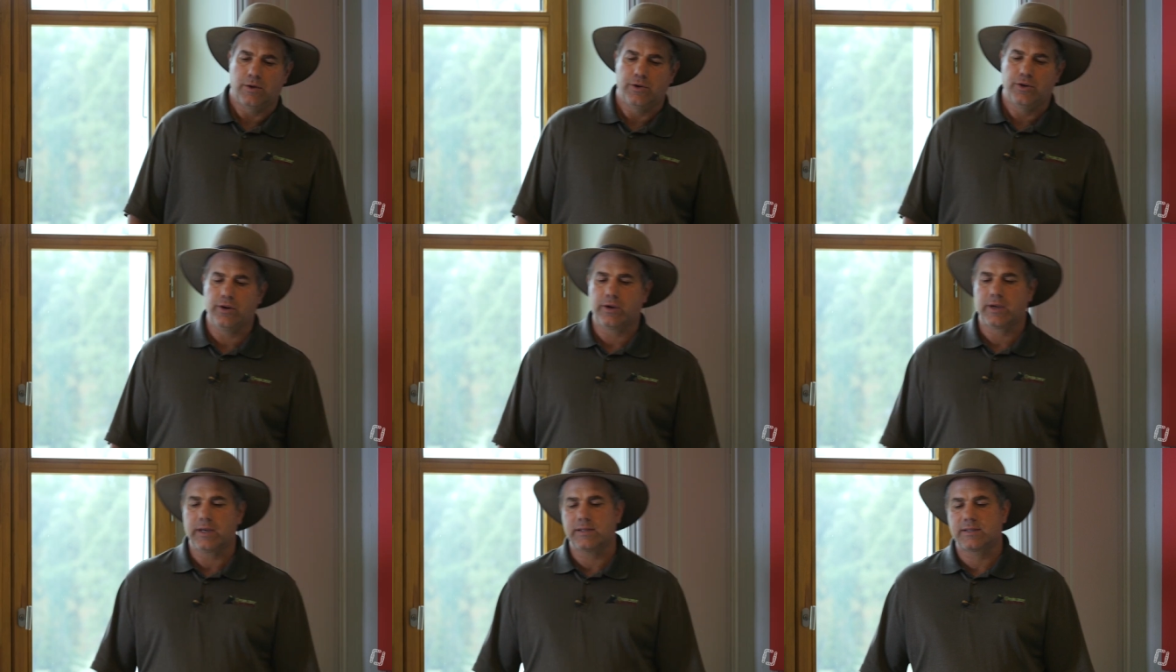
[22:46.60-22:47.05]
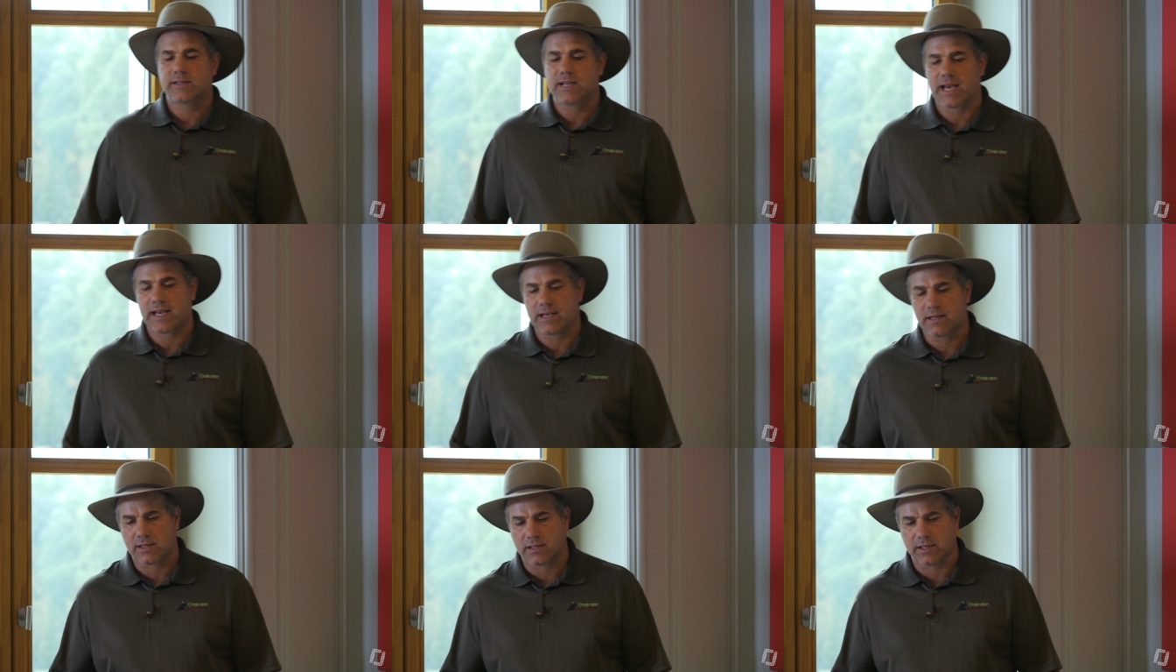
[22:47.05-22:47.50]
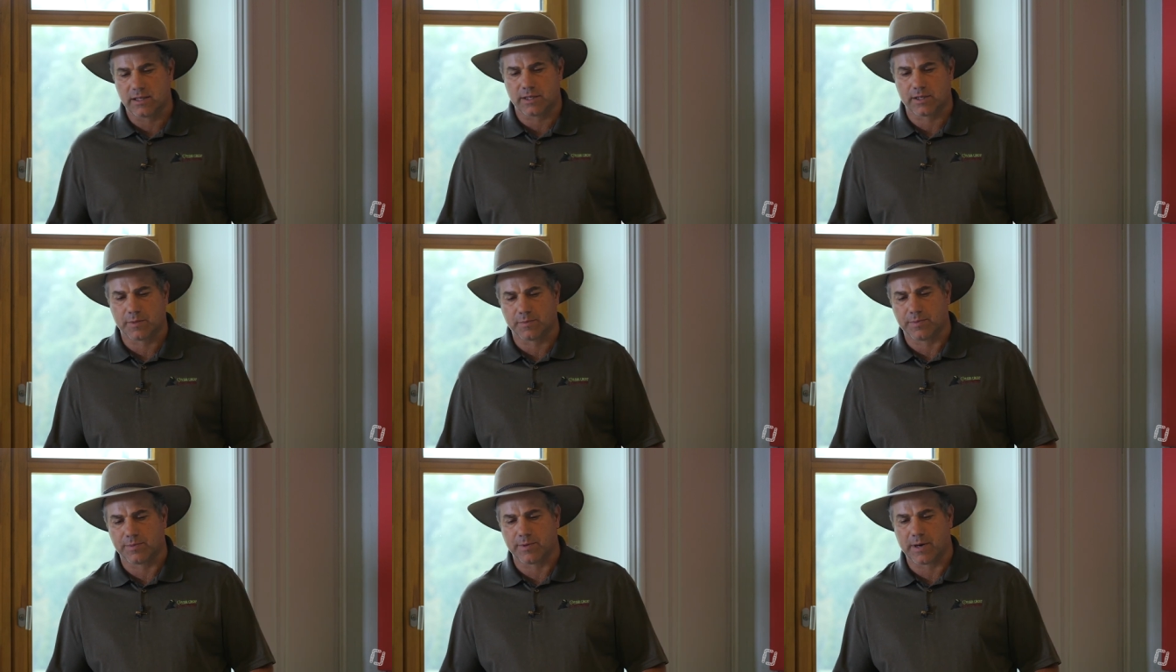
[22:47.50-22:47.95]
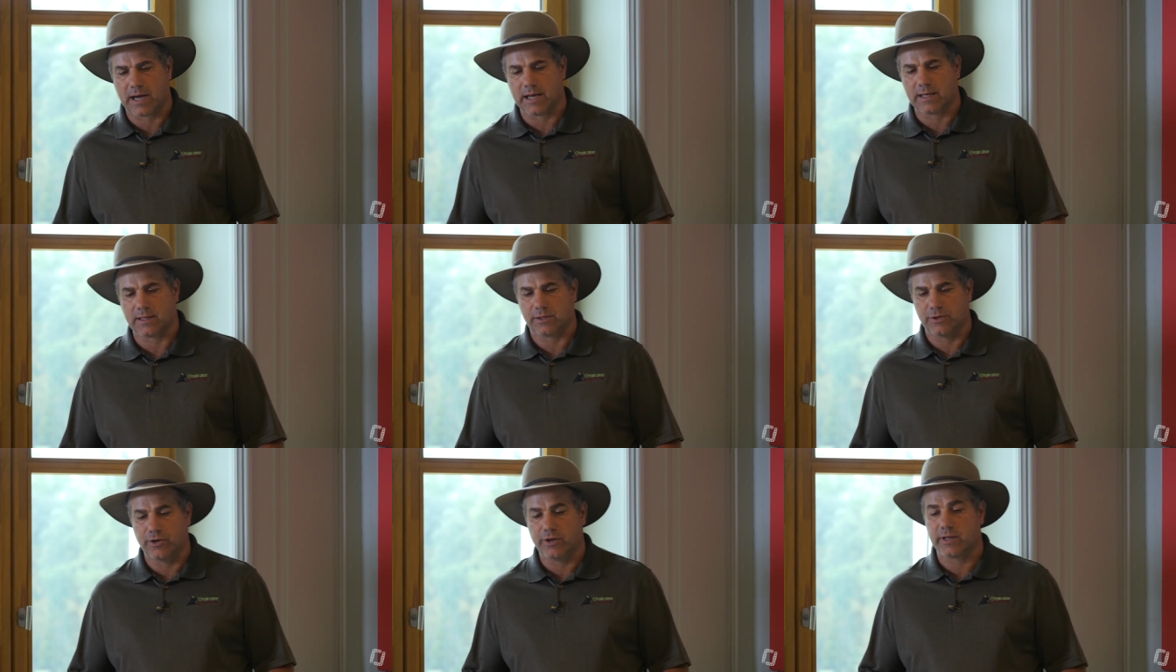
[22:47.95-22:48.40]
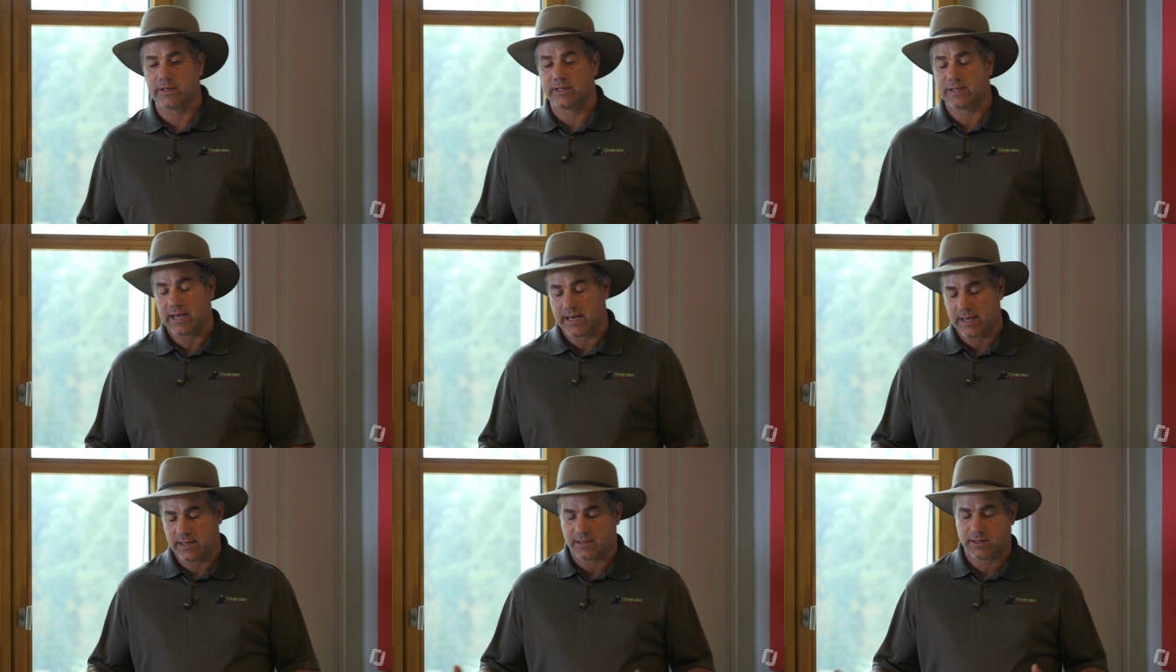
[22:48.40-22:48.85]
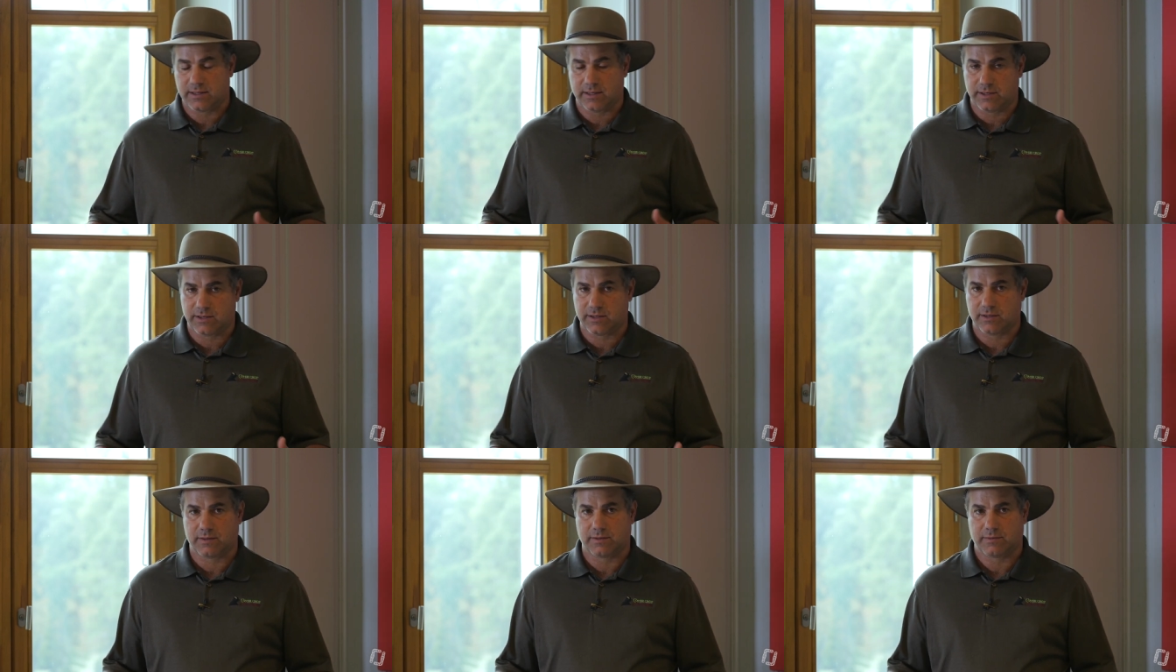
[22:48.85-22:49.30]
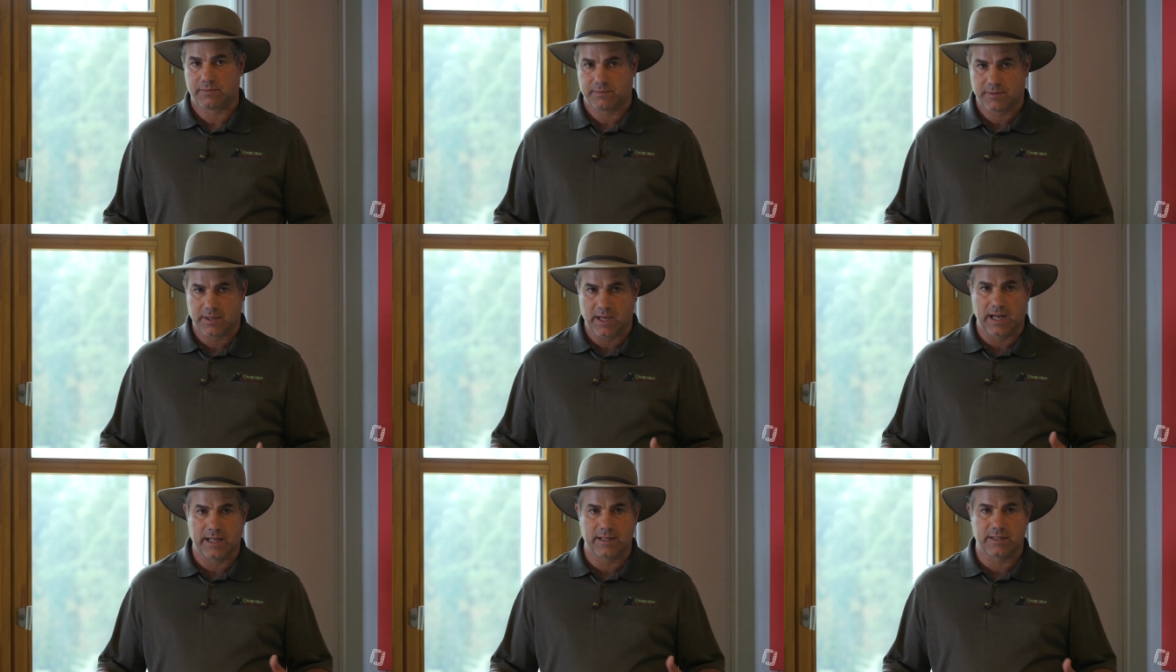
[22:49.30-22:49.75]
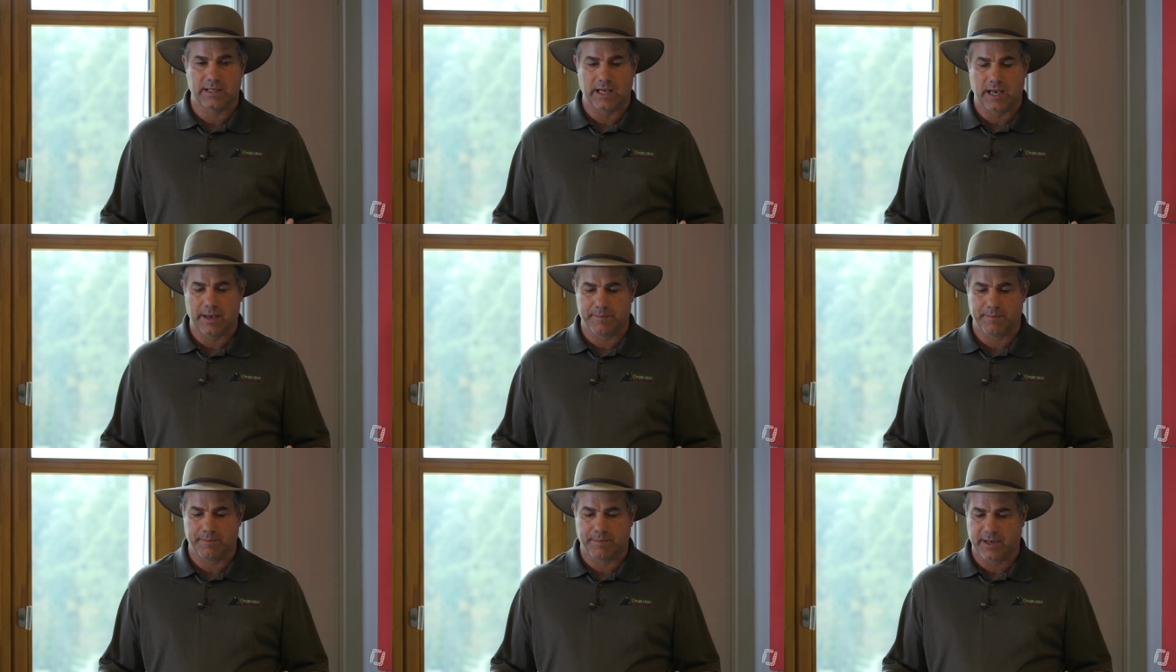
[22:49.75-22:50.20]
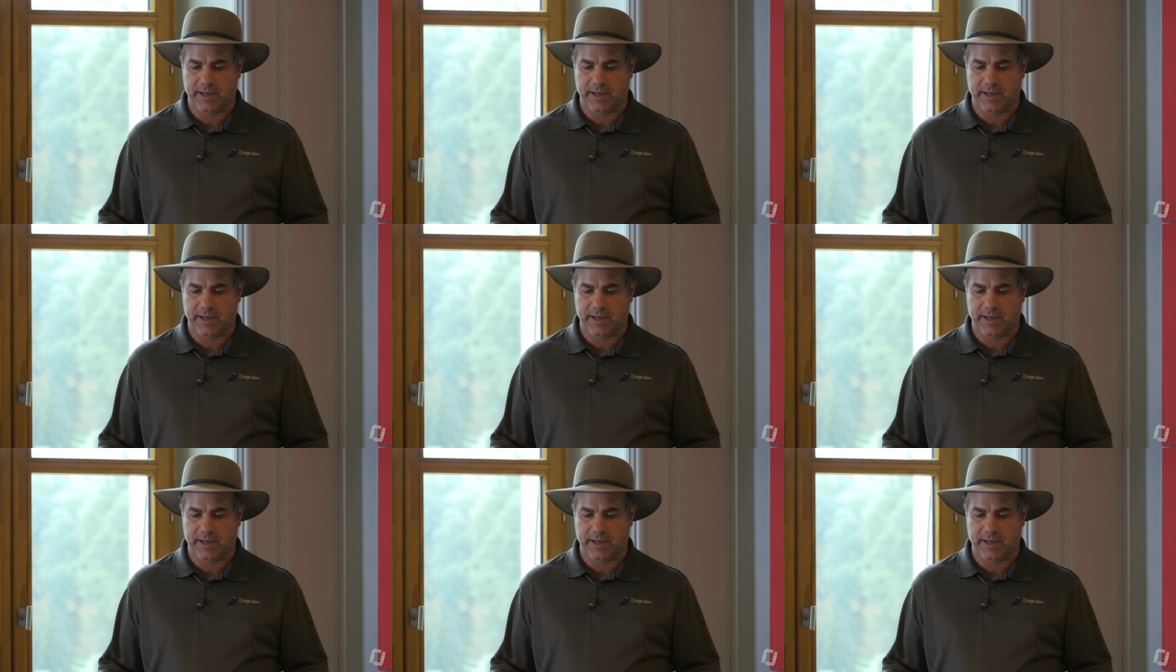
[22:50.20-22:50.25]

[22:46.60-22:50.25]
You can test this pro. You can test this concept